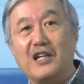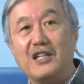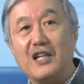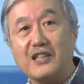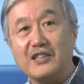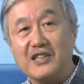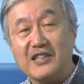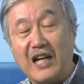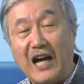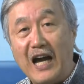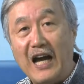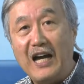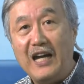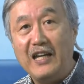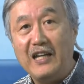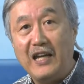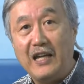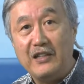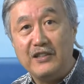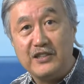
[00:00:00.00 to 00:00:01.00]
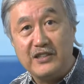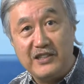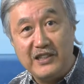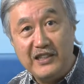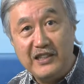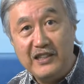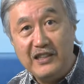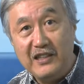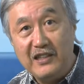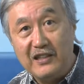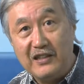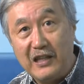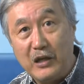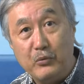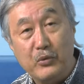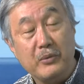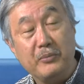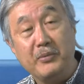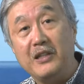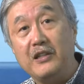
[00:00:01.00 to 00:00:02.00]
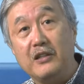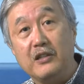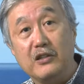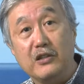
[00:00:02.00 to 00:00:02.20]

sky and sea that we'll be